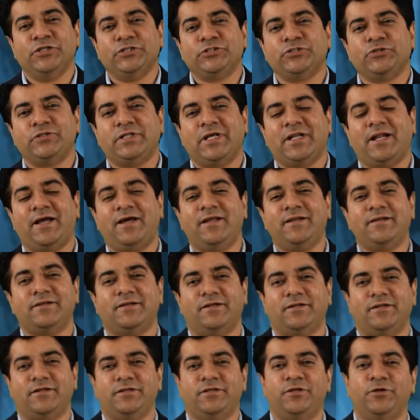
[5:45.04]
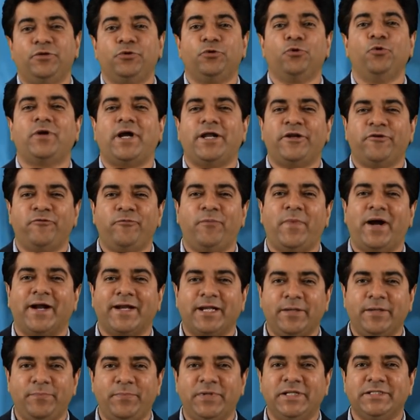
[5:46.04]
So there are, you know, two kind of
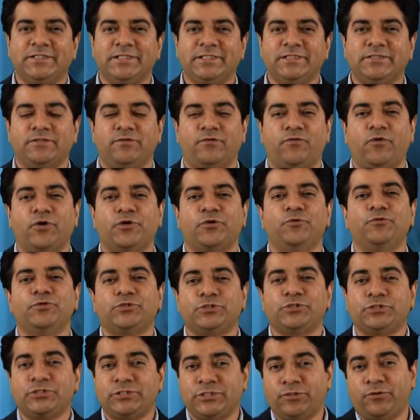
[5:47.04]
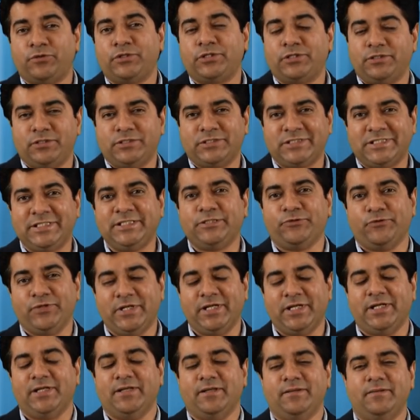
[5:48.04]
marketplaces what you see
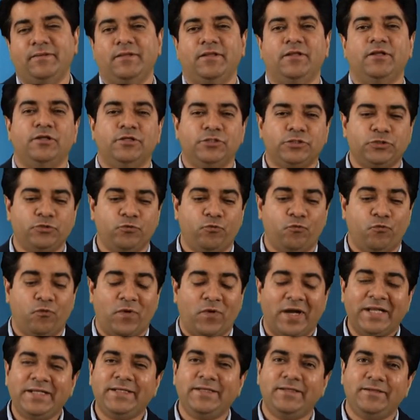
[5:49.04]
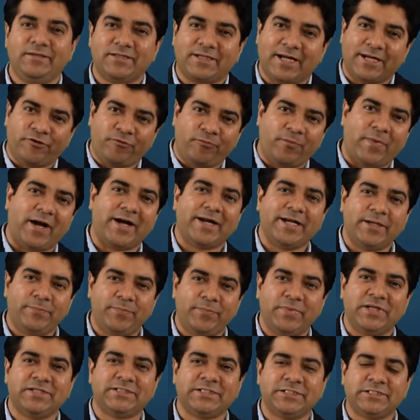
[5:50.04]
today. So one kind of
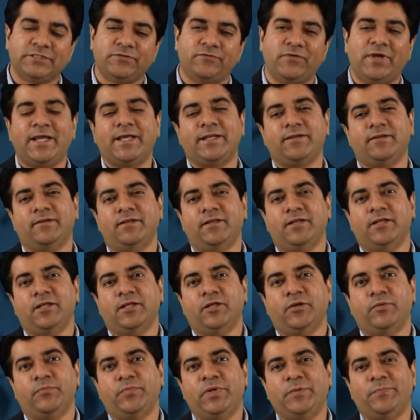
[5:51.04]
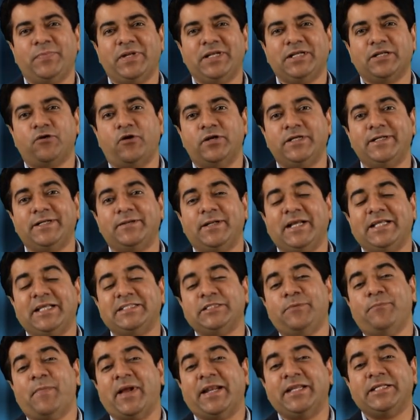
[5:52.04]
marketplaces where people call it as
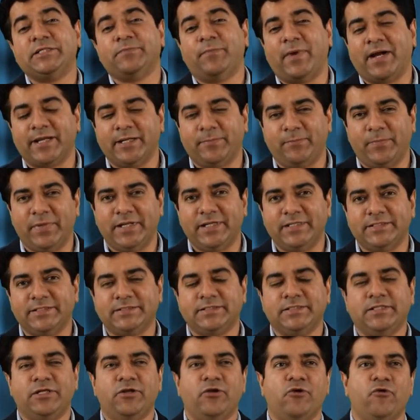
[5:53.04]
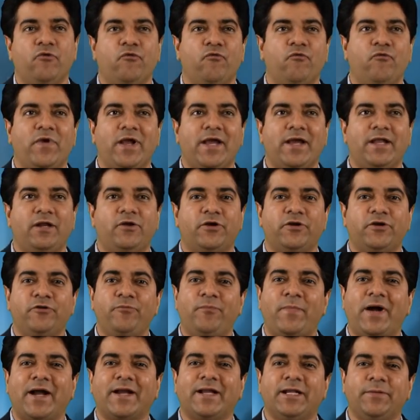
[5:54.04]
a managed marketplace, where a lot of
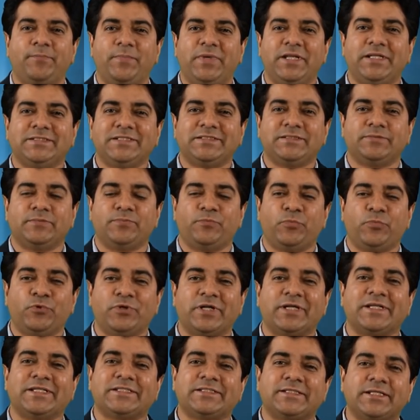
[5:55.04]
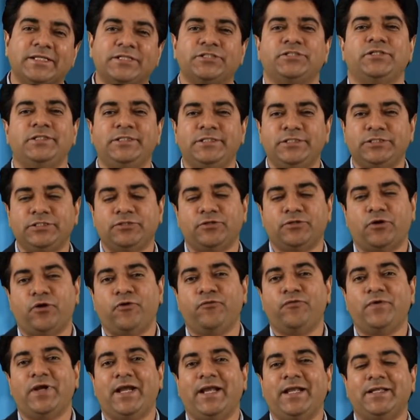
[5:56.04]
marketplaces put a restrictions
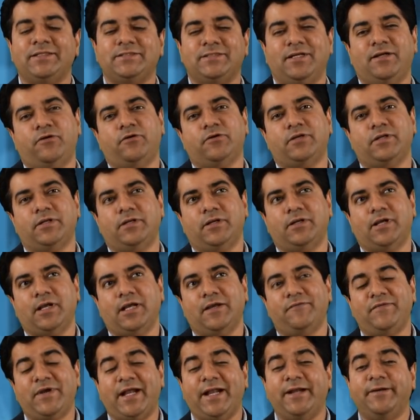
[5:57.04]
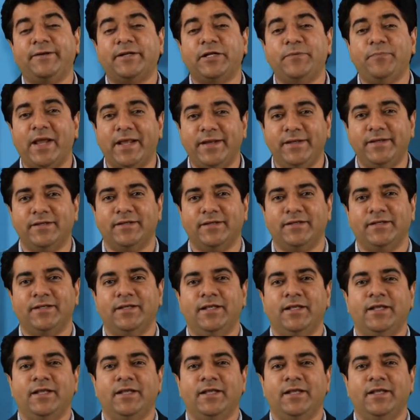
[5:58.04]
of as or have an entry barrier